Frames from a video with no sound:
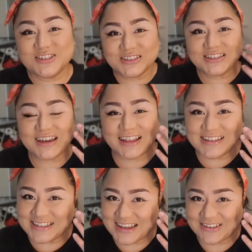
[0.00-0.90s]
the other
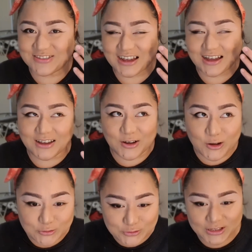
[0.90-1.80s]
side of the eye.
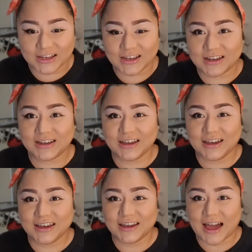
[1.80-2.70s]
Hopefully
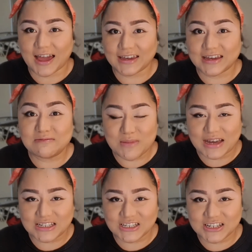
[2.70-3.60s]
I can
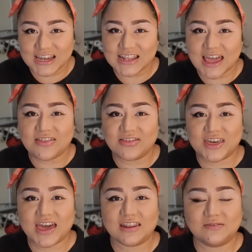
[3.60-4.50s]
match it and
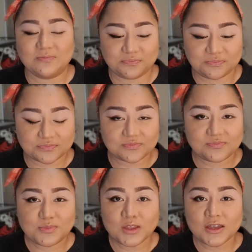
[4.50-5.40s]
then
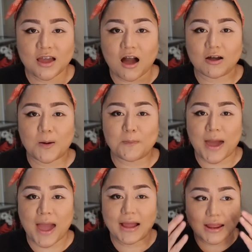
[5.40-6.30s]
I'll come
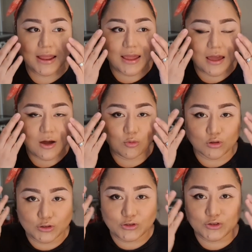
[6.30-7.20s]
back.
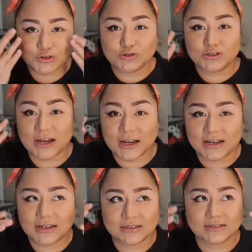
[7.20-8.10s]
We'll do
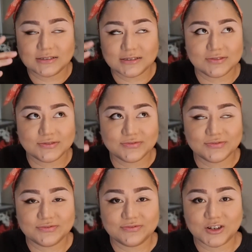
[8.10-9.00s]
the
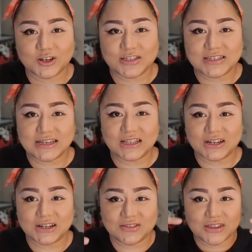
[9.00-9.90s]

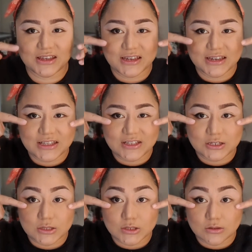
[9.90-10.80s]
concealer thing again
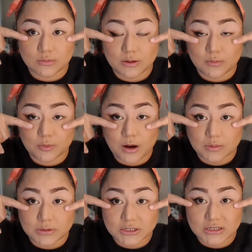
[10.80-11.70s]
just to,
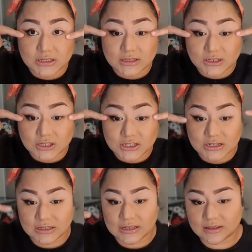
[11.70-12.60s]
probably should did that just to
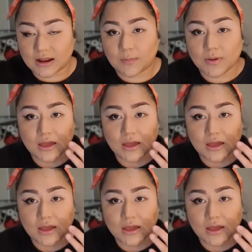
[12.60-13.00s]
clean that up,